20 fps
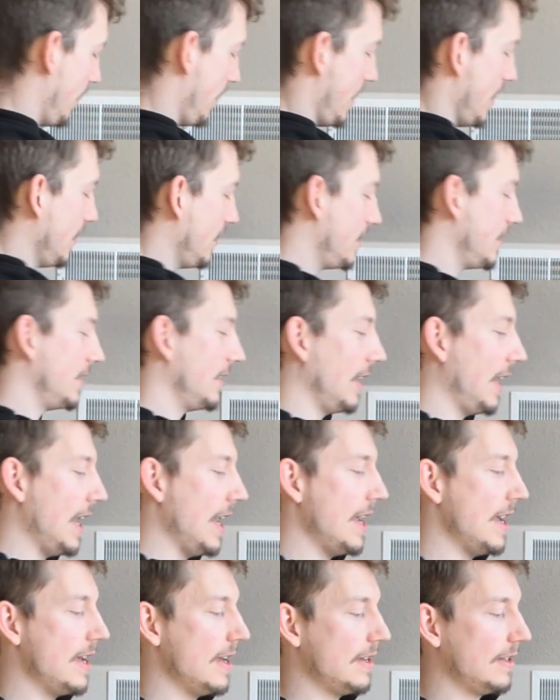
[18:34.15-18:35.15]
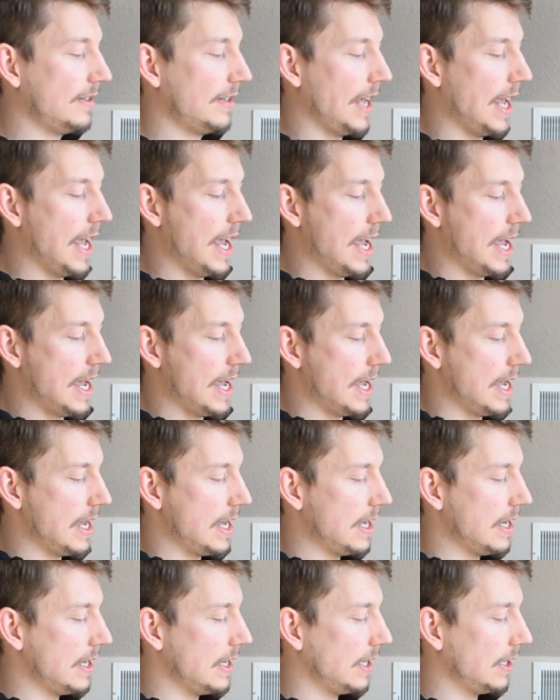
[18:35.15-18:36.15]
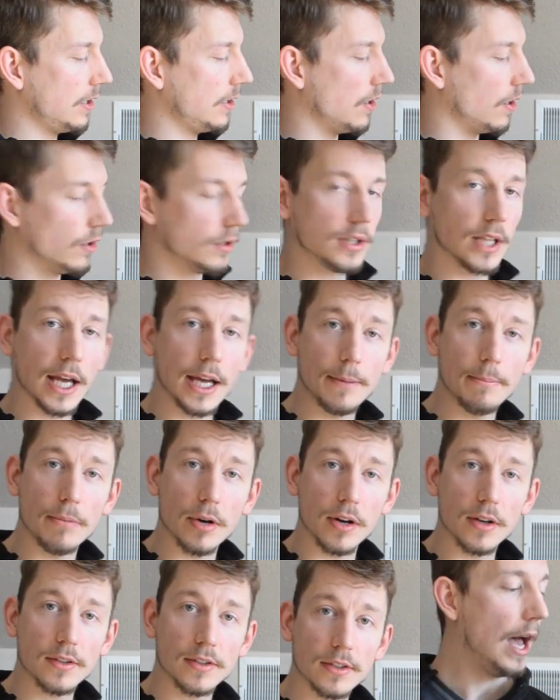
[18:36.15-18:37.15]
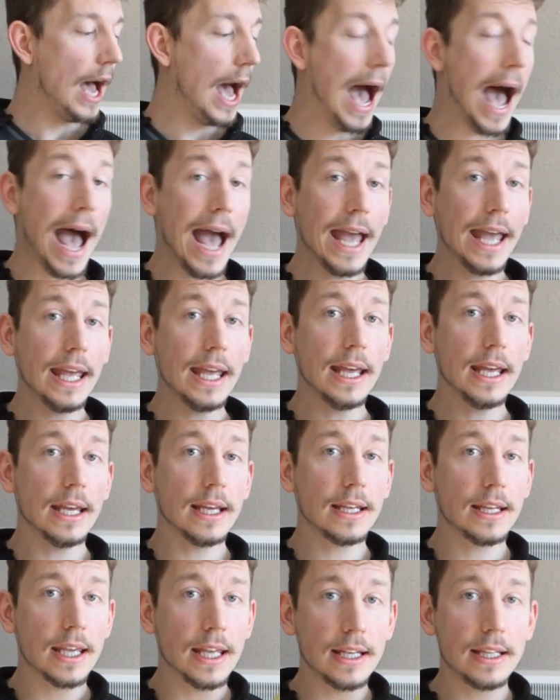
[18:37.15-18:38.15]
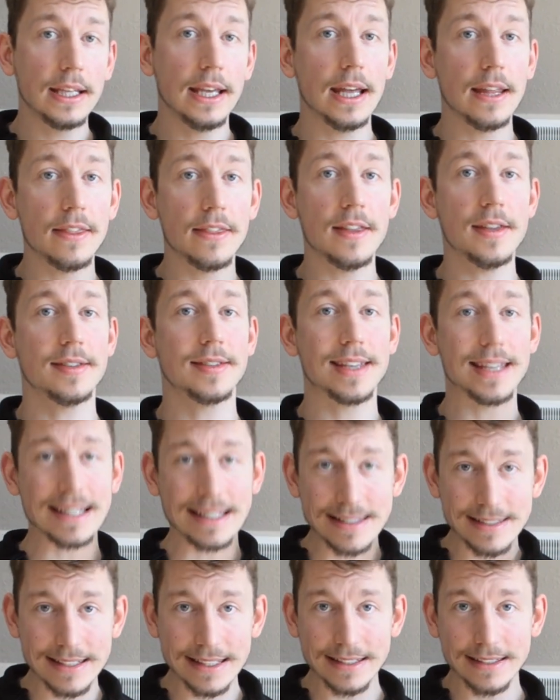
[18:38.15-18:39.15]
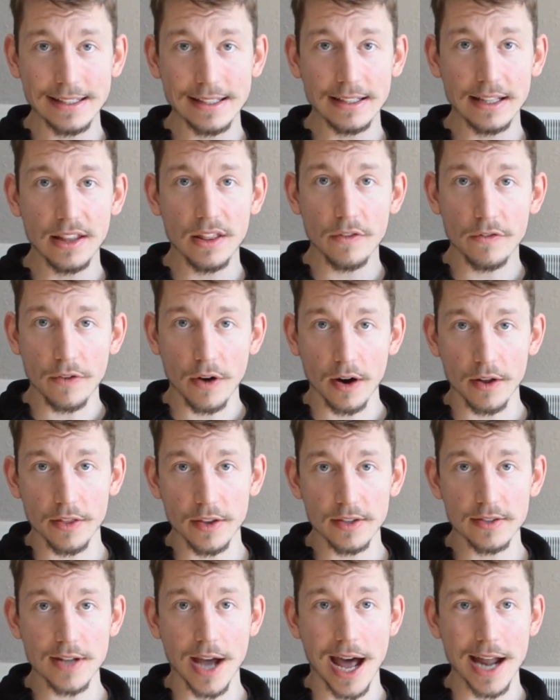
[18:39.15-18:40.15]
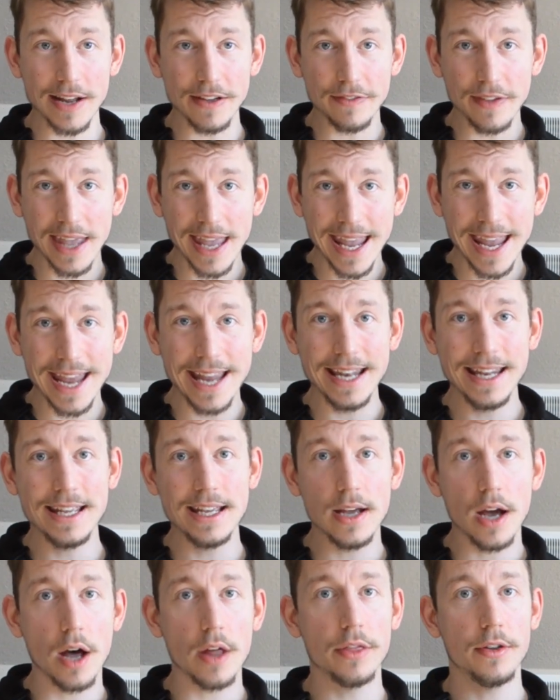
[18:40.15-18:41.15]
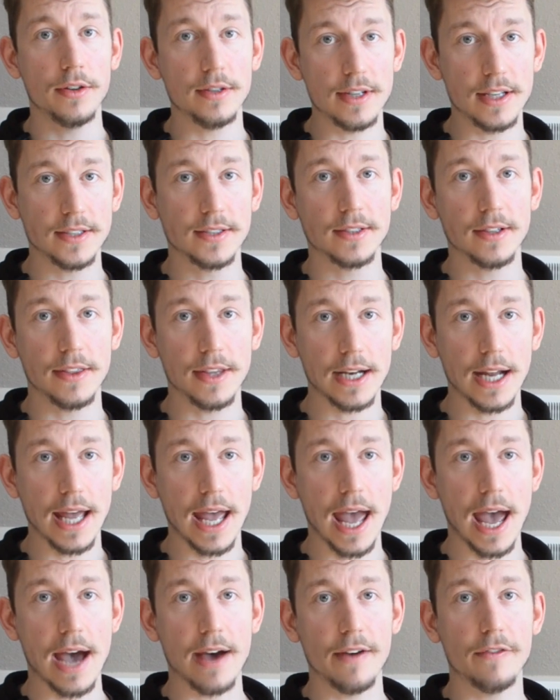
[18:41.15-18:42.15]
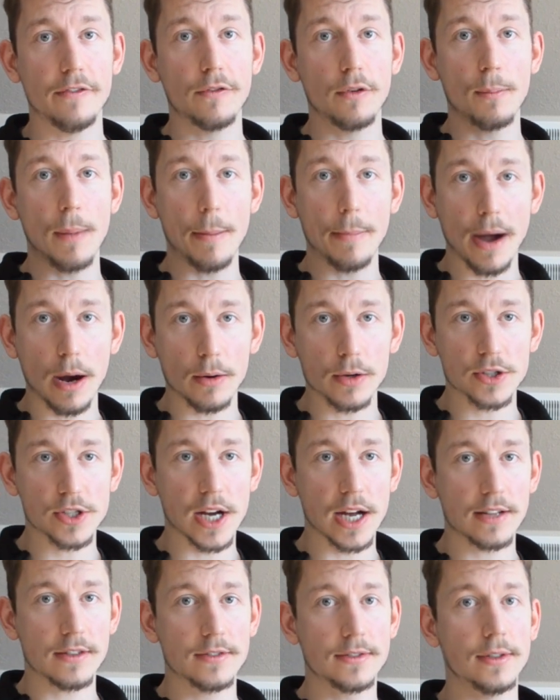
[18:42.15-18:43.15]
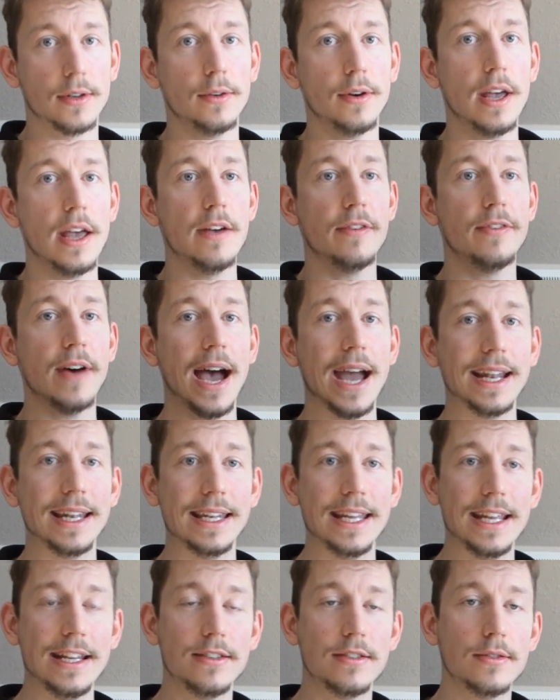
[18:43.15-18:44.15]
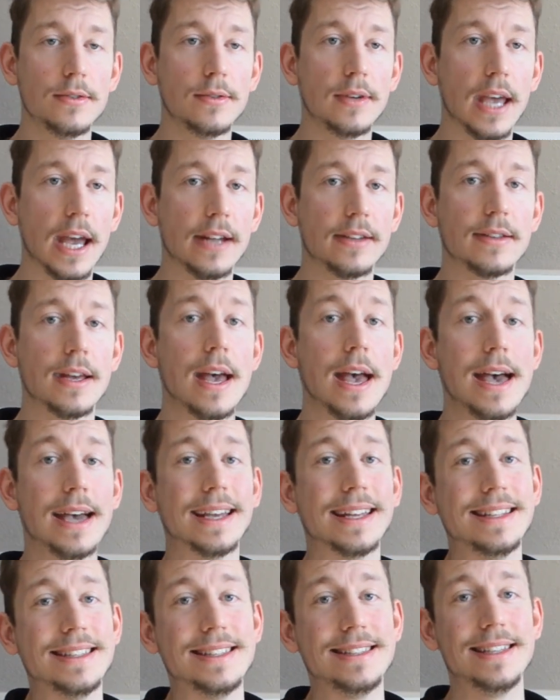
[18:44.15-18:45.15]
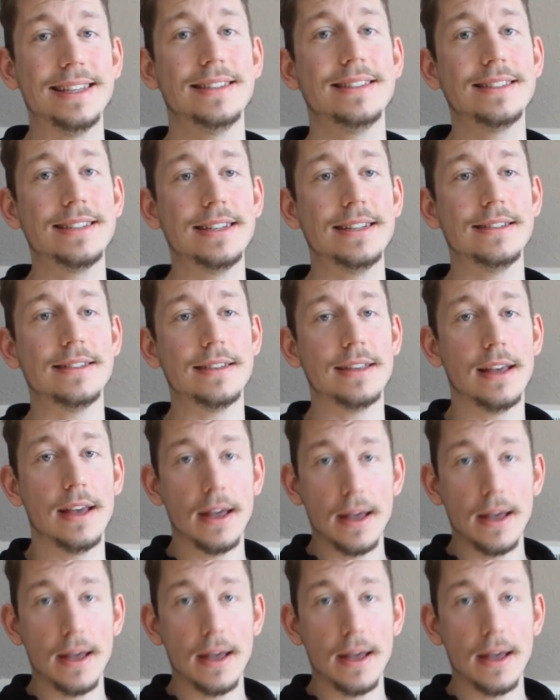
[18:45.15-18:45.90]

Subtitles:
This is a Gold Line Burst. I can get this consistently the farthest out of any other disc that I have for my power shots, so if I need to get consistent